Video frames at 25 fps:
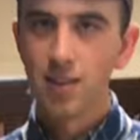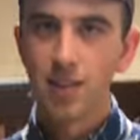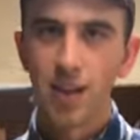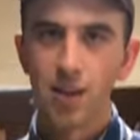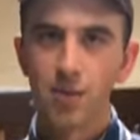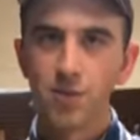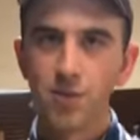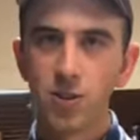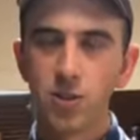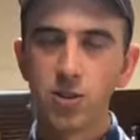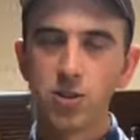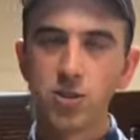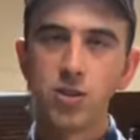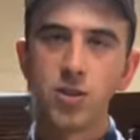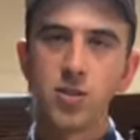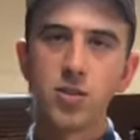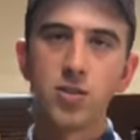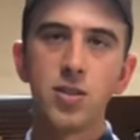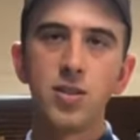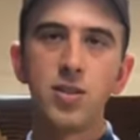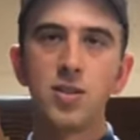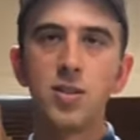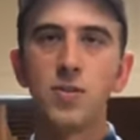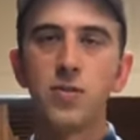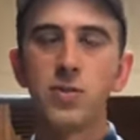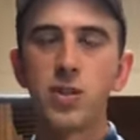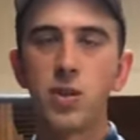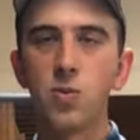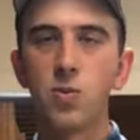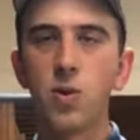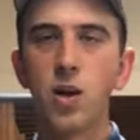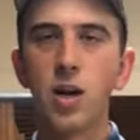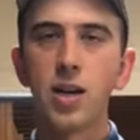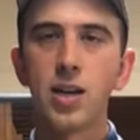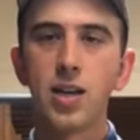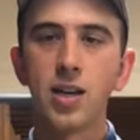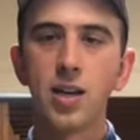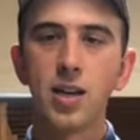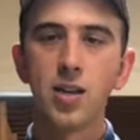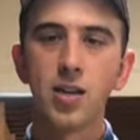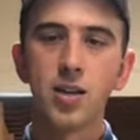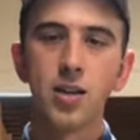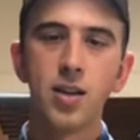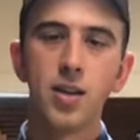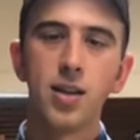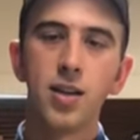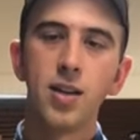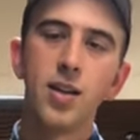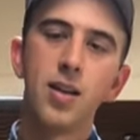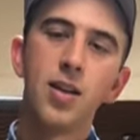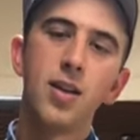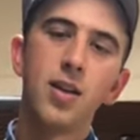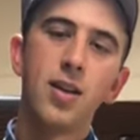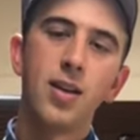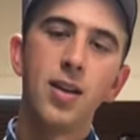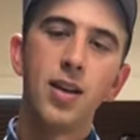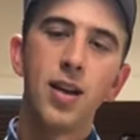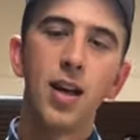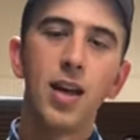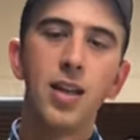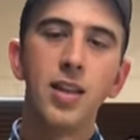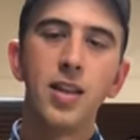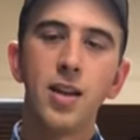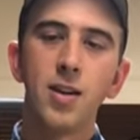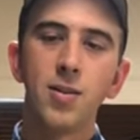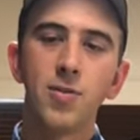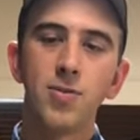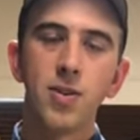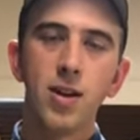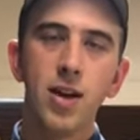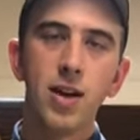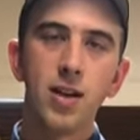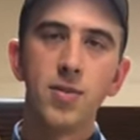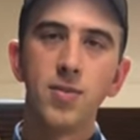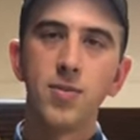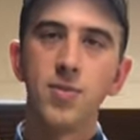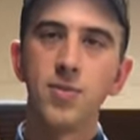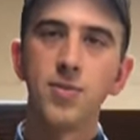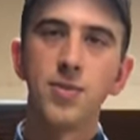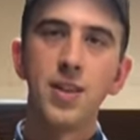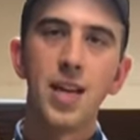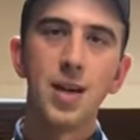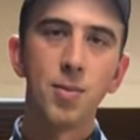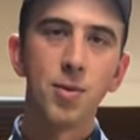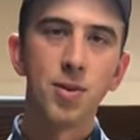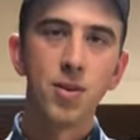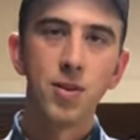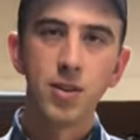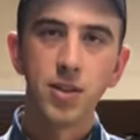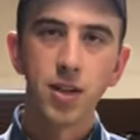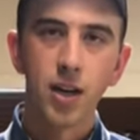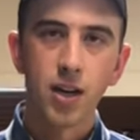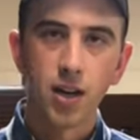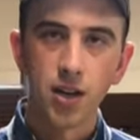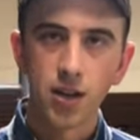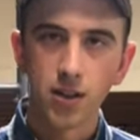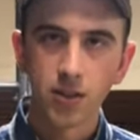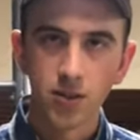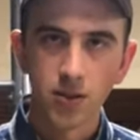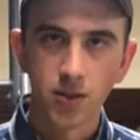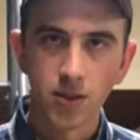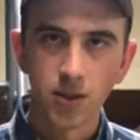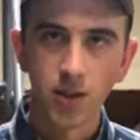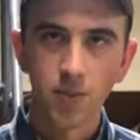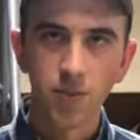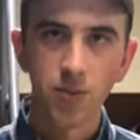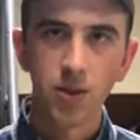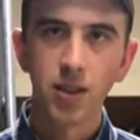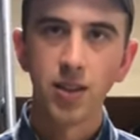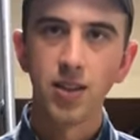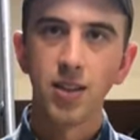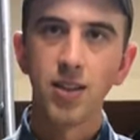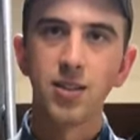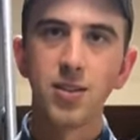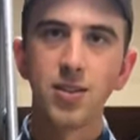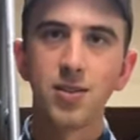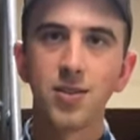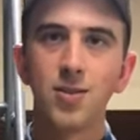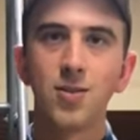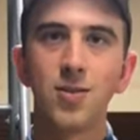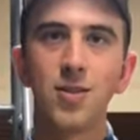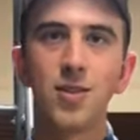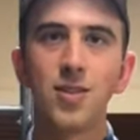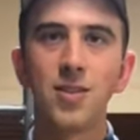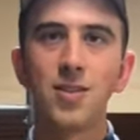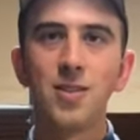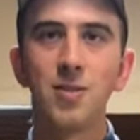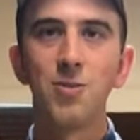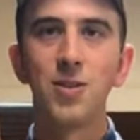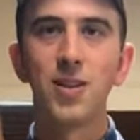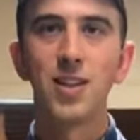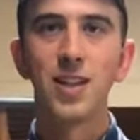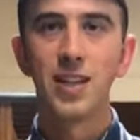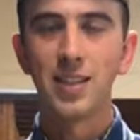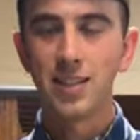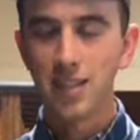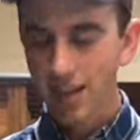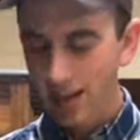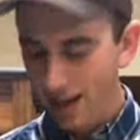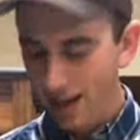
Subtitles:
A lot of folks use this if they're walking and they're afraid of neighborhood dogs or something. They just feel like